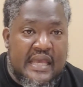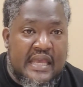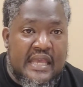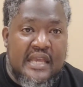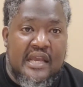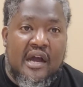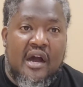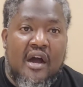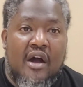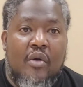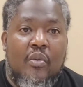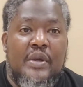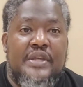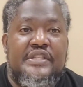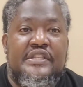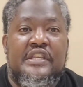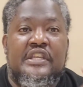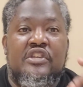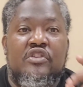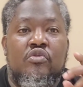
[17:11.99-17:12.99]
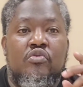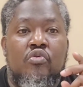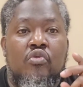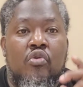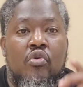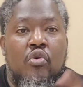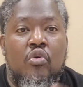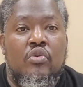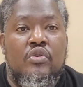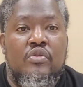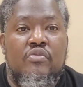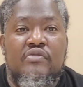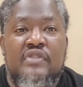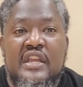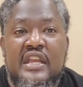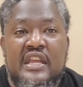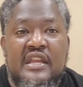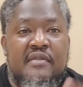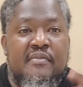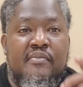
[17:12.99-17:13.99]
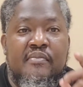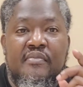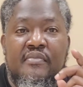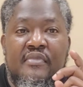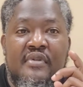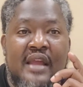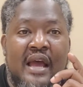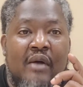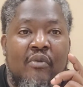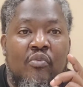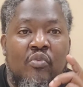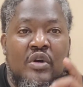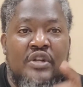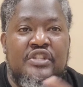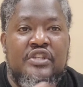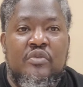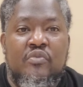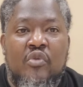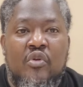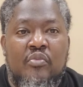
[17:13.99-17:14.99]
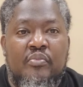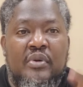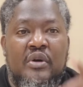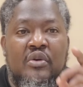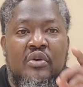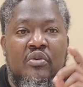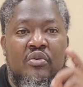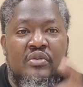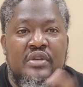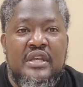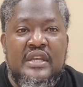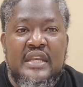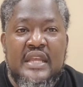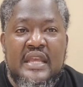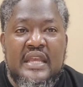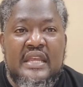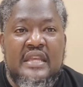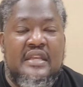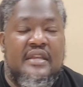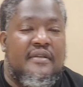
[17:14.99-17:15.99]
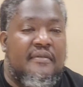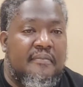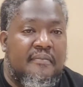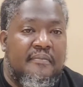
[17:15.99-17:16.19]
He always send you who you need, not what you want, but who you need.